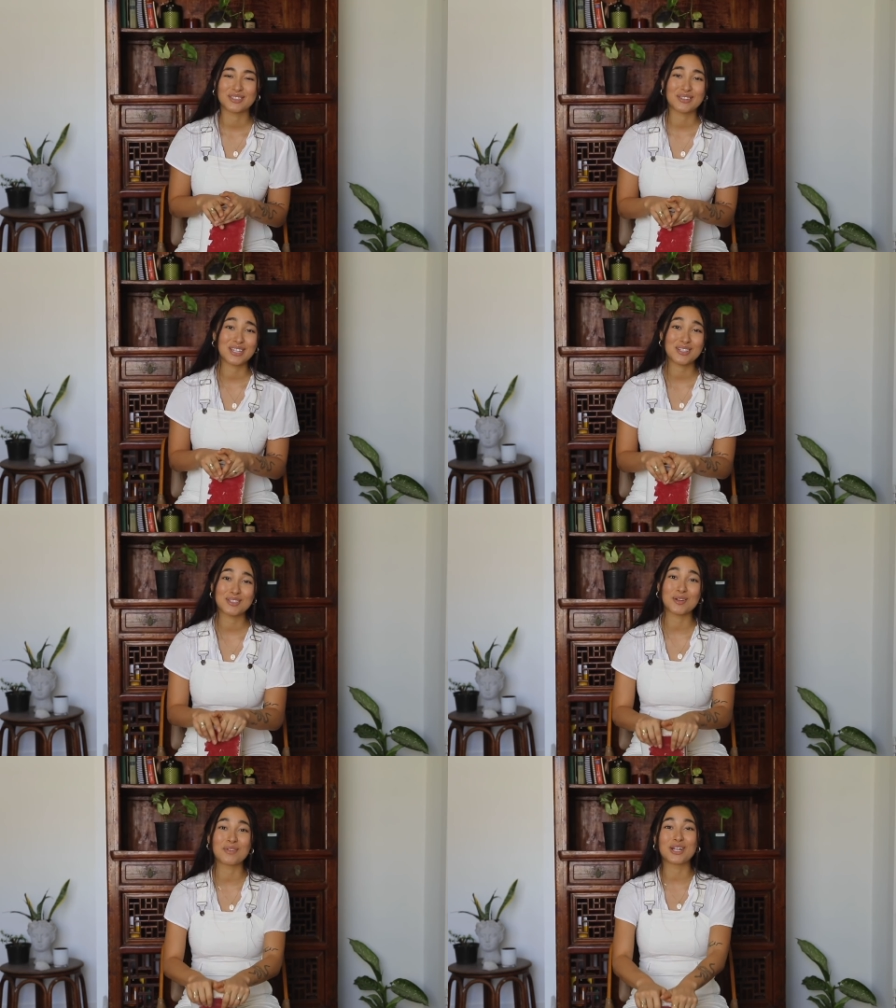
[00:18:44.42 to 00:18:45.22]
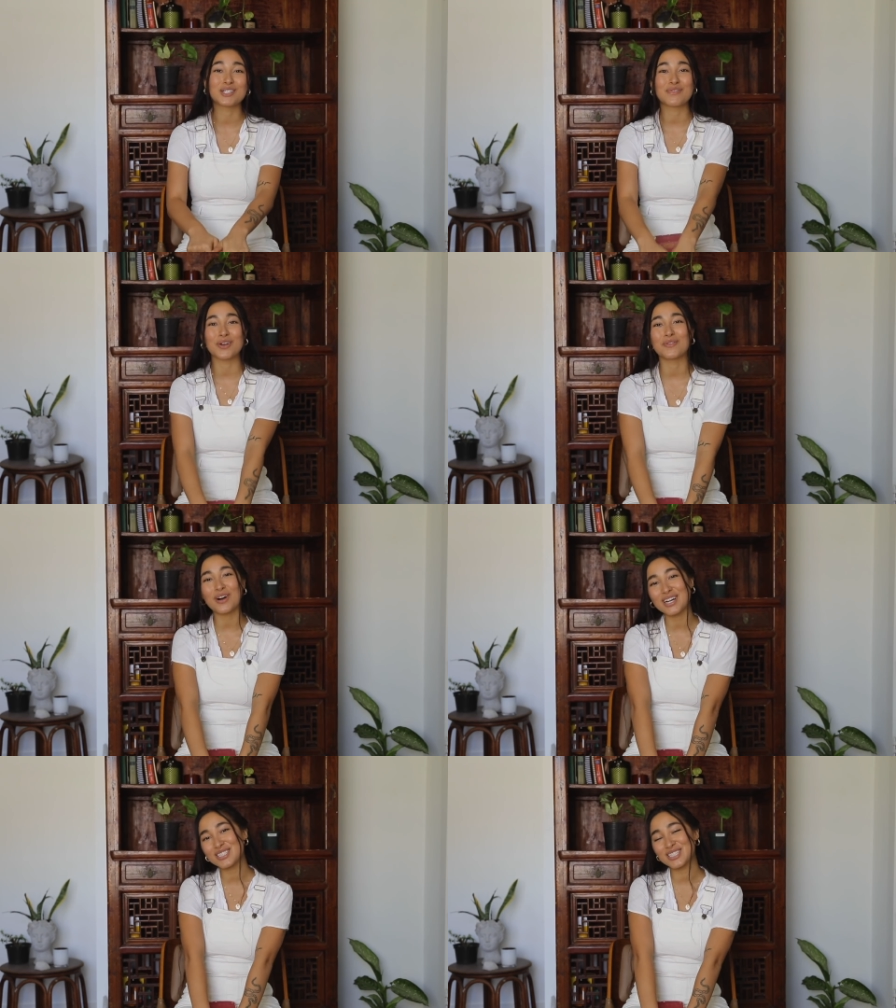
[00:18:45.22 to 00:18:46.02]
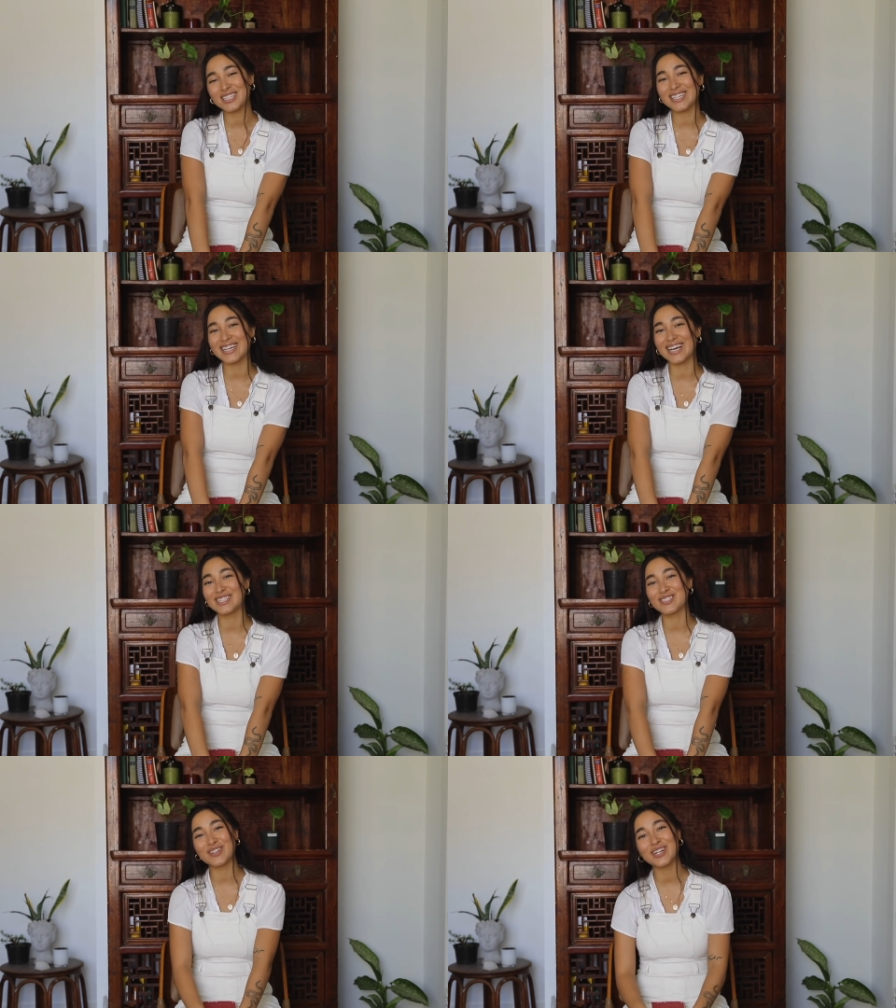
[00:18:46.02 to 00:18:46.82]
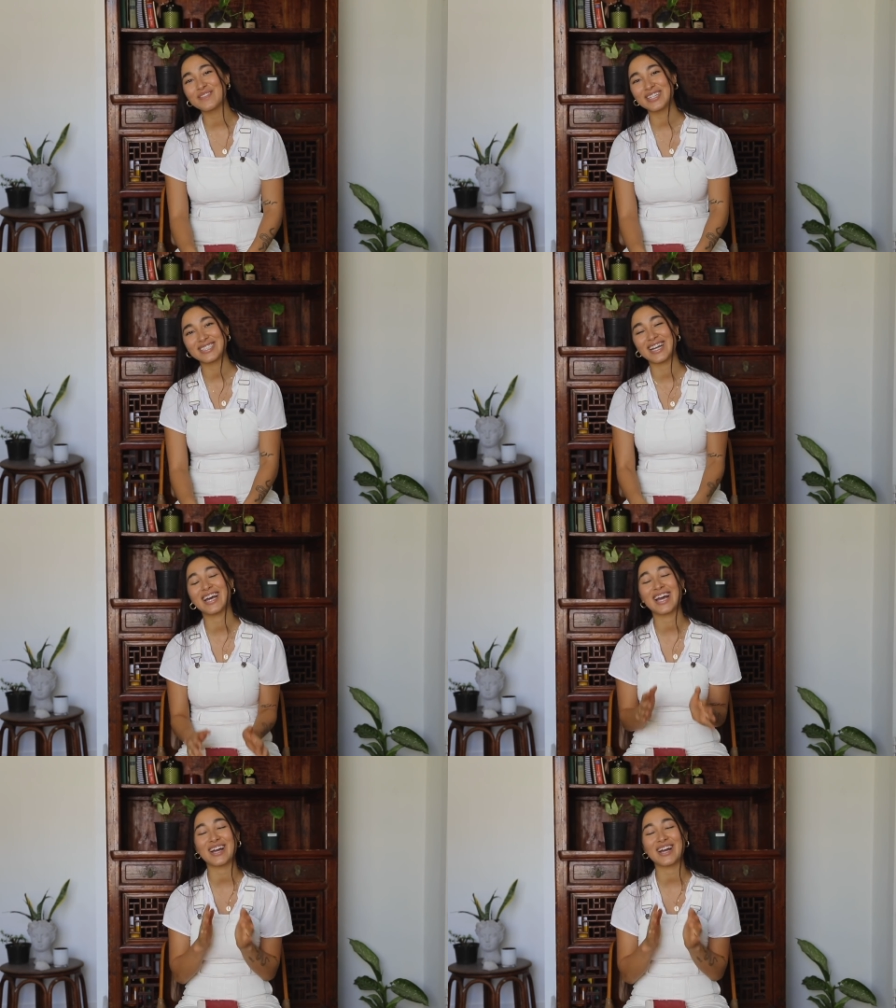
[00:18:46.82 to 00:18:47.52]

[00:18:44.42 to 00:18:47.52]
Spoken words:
So thank you so much for watching and joining me today.